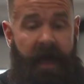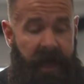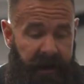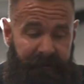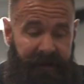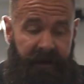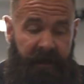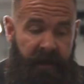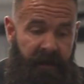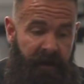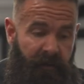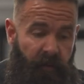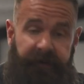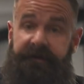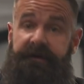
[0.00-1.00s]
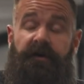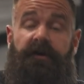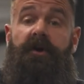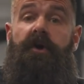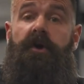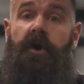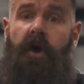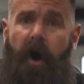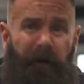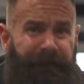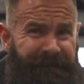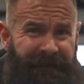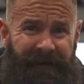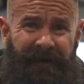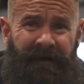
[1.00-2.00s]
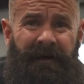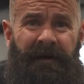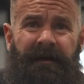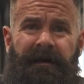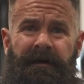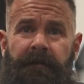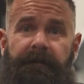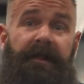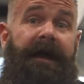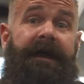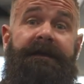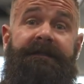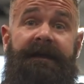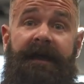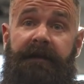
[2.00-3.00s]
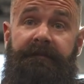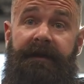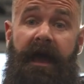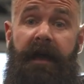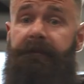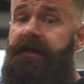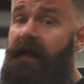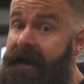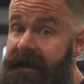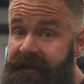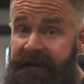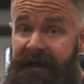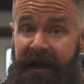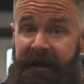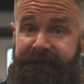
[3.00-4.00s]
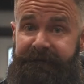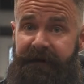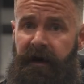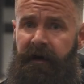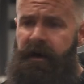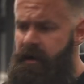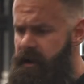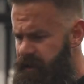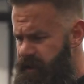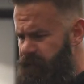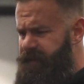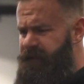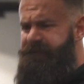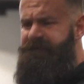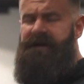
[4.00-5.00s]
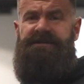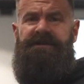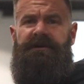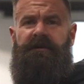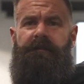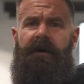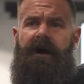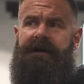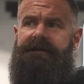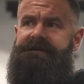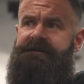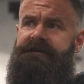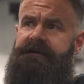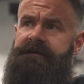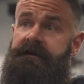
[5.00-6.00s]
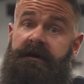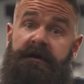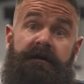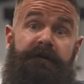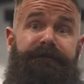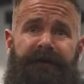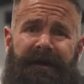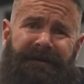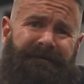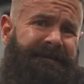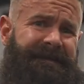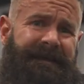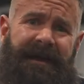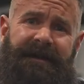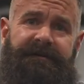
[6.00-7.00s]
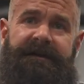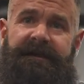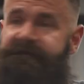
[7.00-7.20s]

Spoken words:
And I mean, whether you're golfing, playing in the NBA, playing in the NFL, you're a professional boxer, figure skater